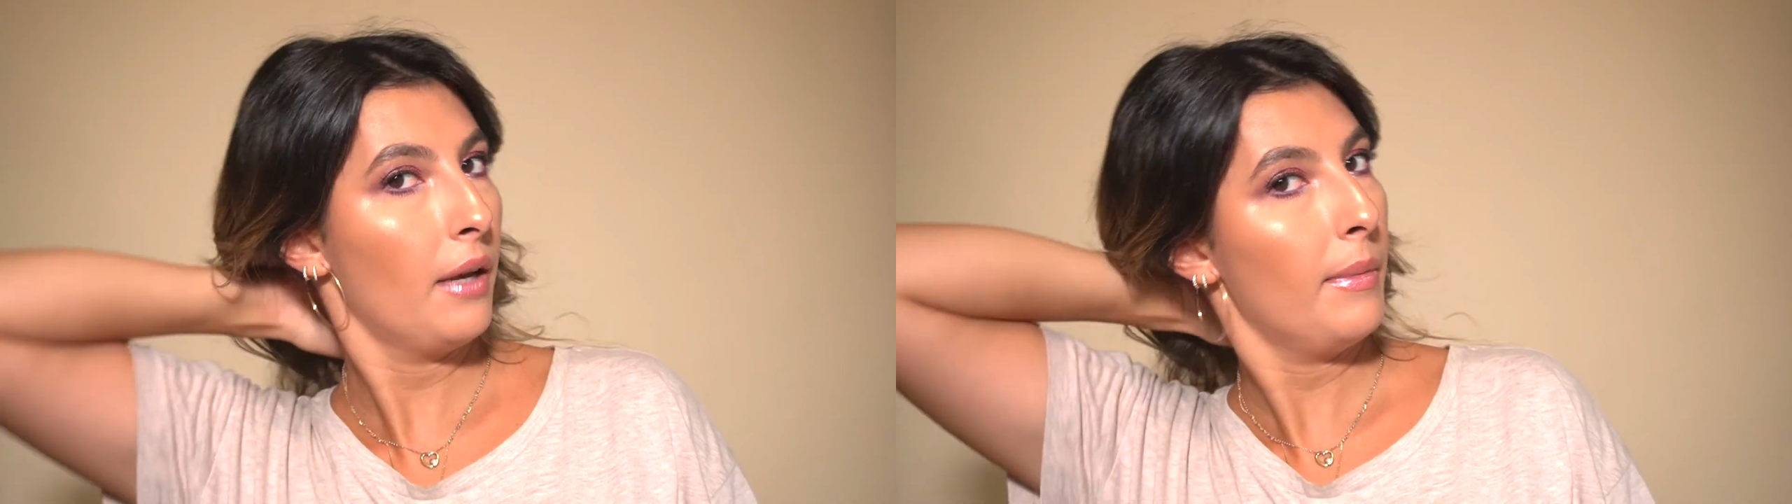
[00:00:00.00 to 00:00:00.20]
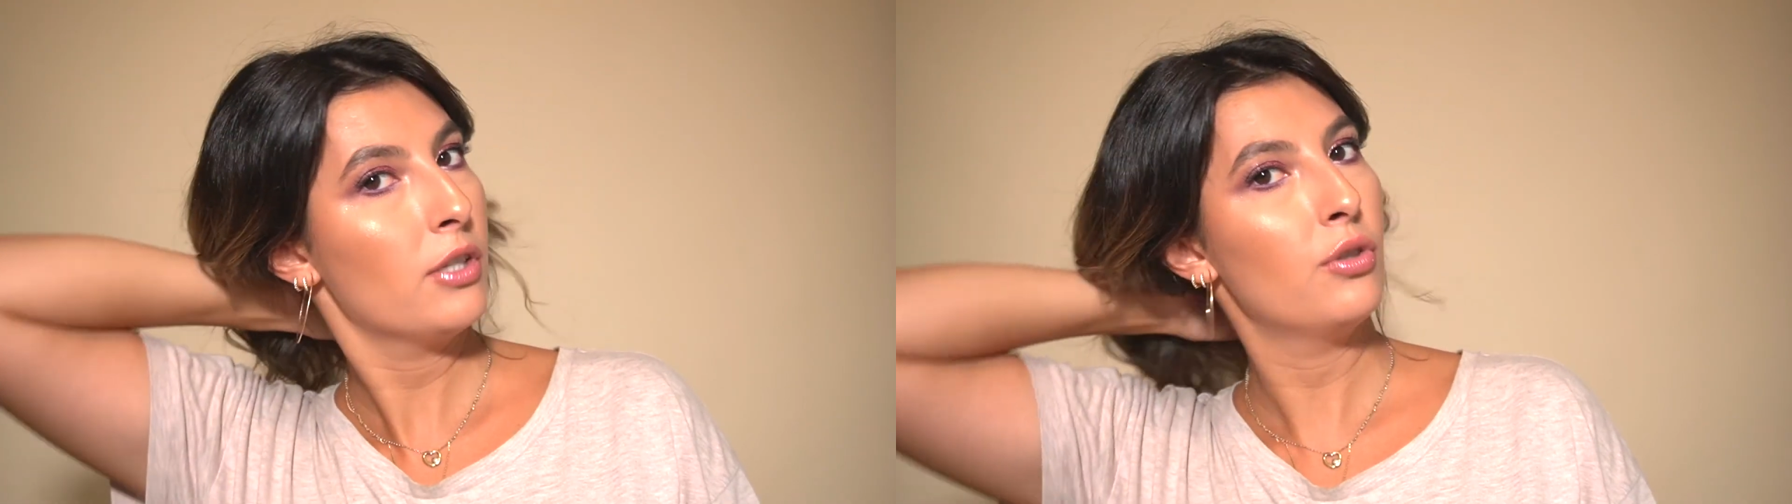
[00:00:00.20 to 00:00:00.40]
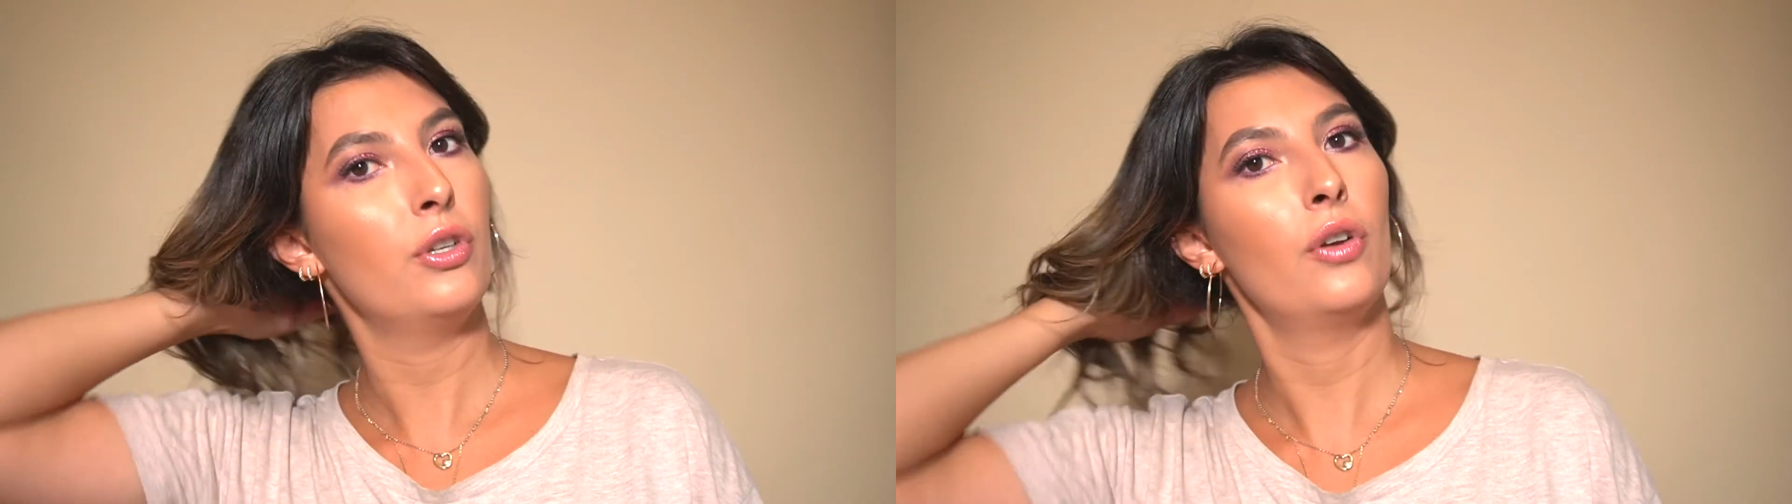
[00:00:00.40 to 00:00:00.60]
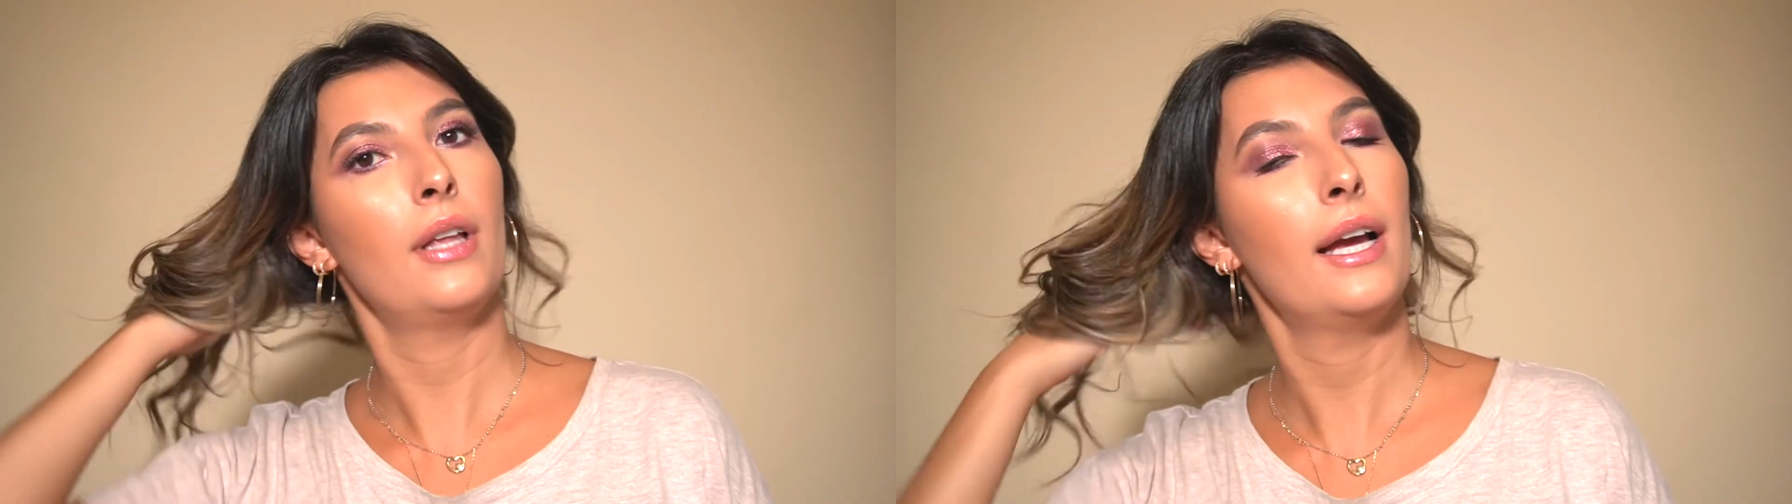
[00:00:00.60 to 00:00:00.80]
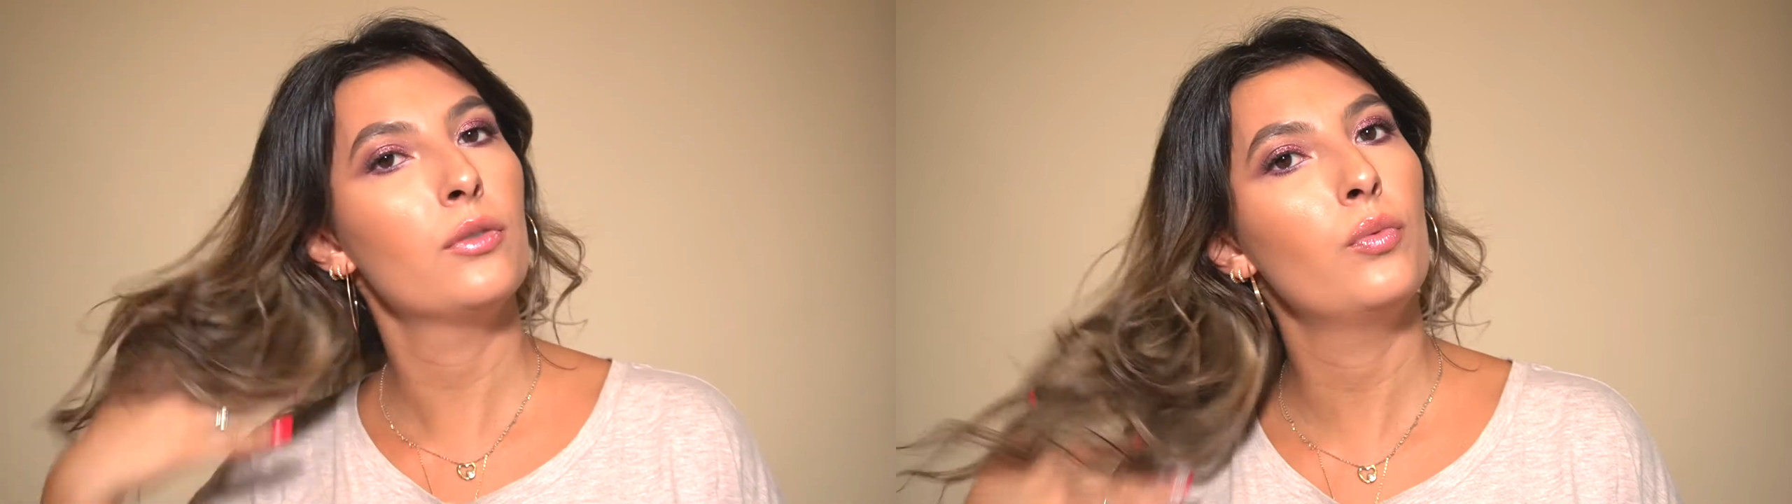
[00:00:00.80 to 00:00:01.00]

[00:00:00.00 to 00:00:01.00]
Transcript: like my studio light,